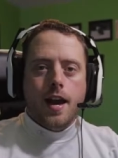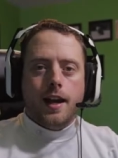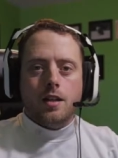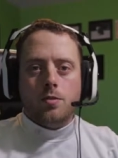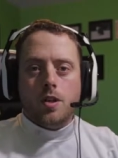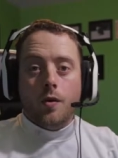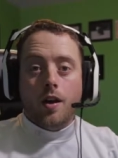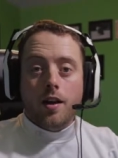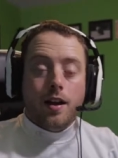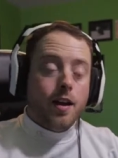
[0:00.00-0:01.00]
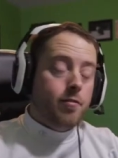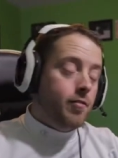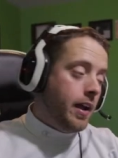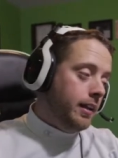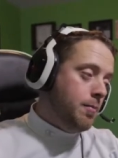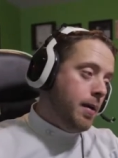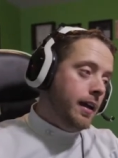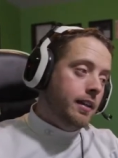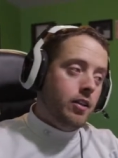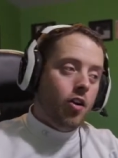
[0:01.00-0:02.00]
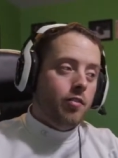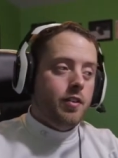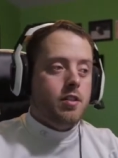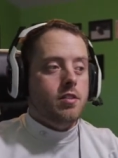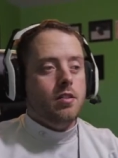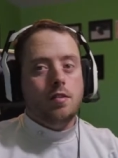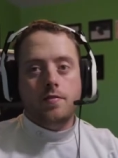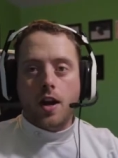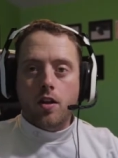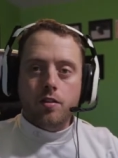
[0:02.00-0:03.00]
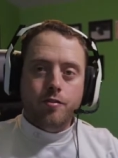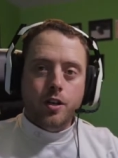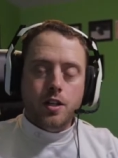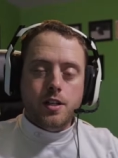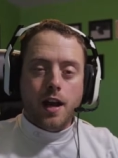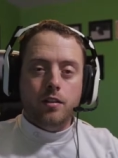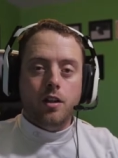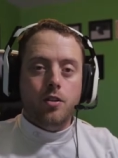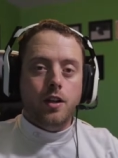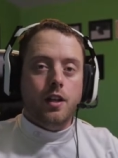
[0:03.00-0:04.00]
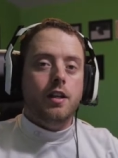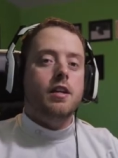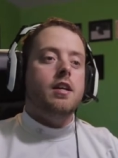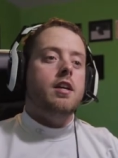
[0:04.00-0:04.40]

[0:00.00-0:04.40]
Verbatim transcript: Hey guys, what's going on? I am finally back at the office. Got all the footage downloaded.